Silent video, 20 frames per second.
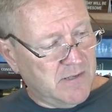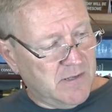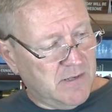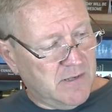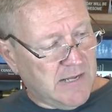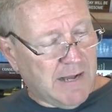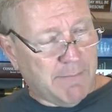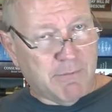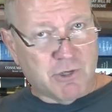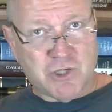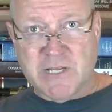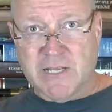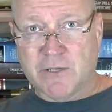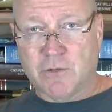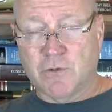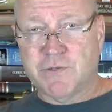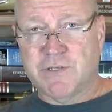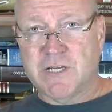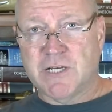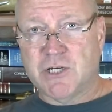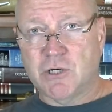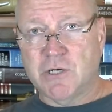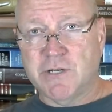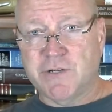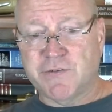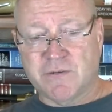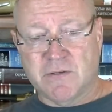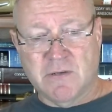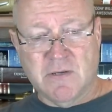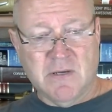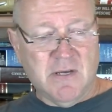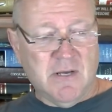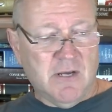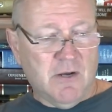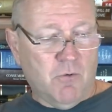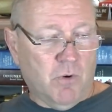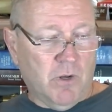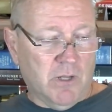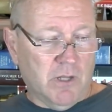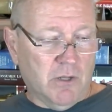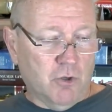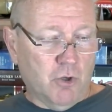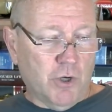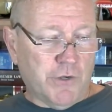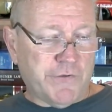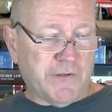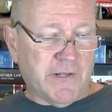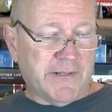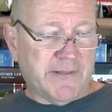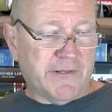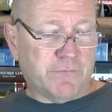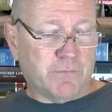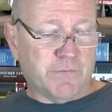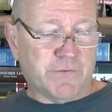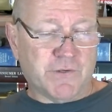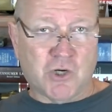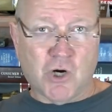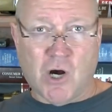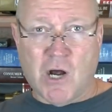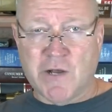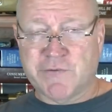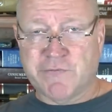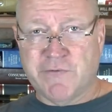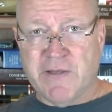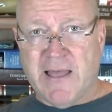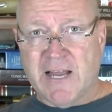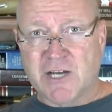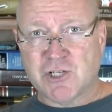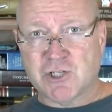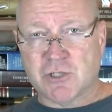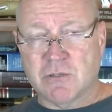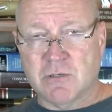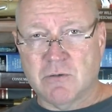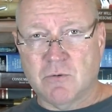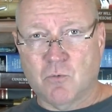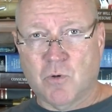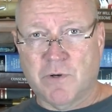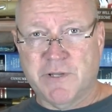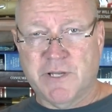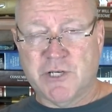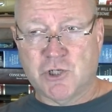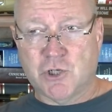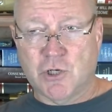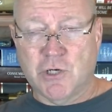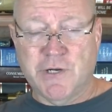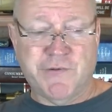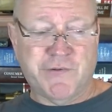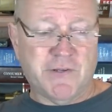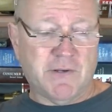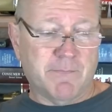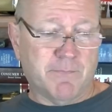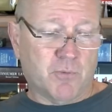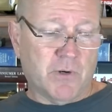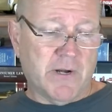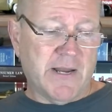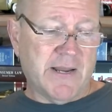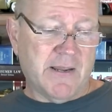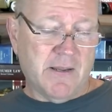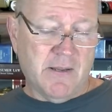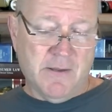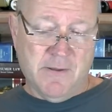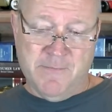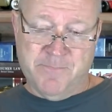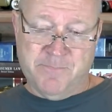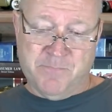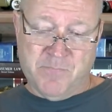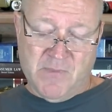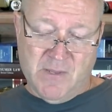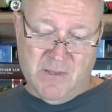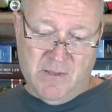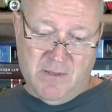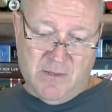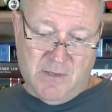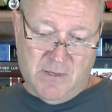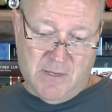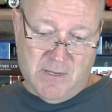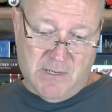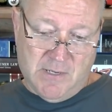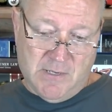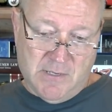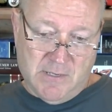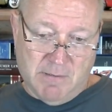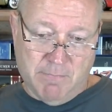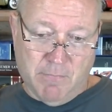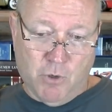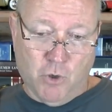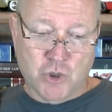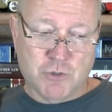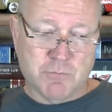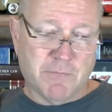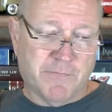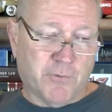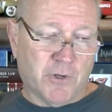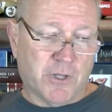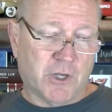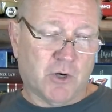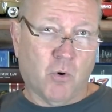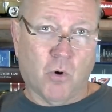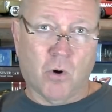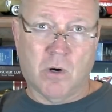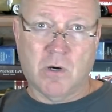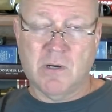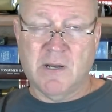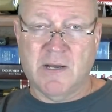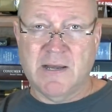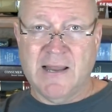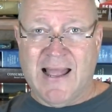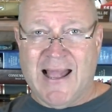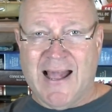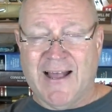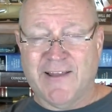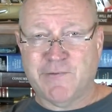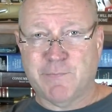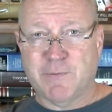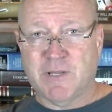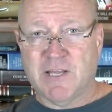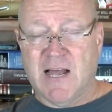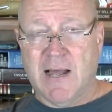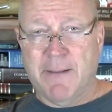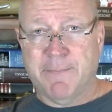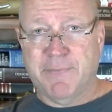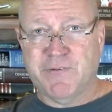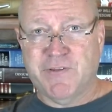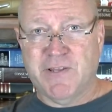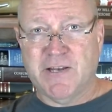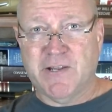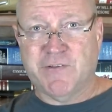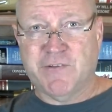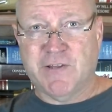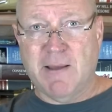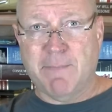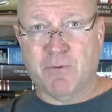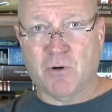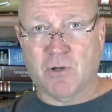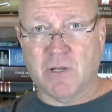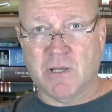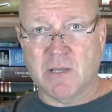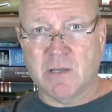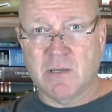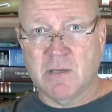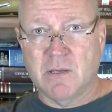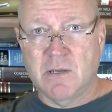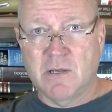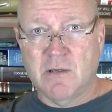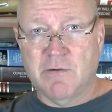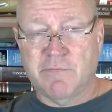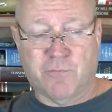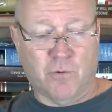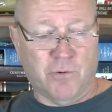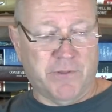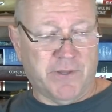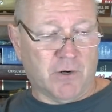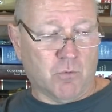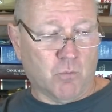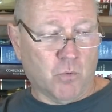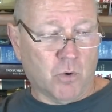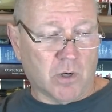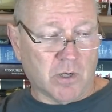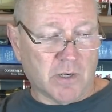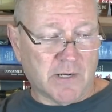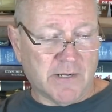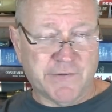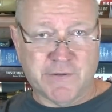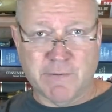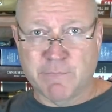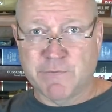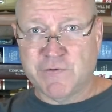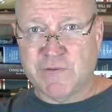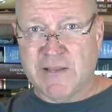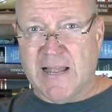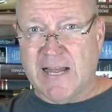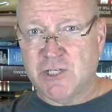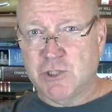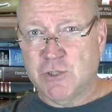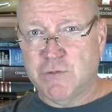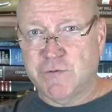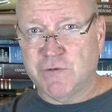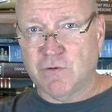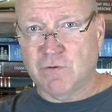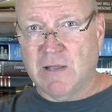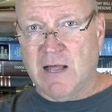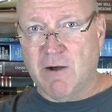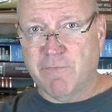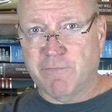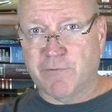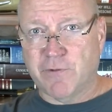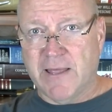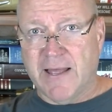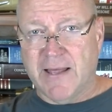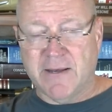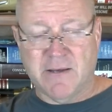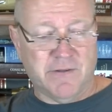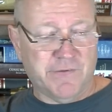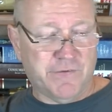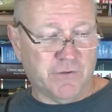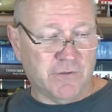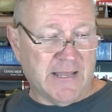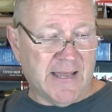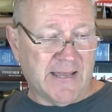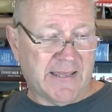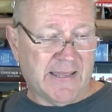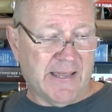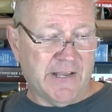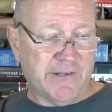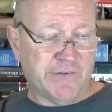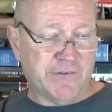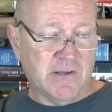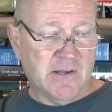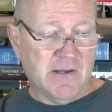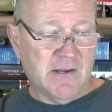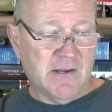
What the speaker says: how much of that goes to the attorneys? Well, it looks like this was a cause of action where the attorneys can bring a motion before the court and ask to be compensated separately for their work. And some statutes allow for that. So in that case,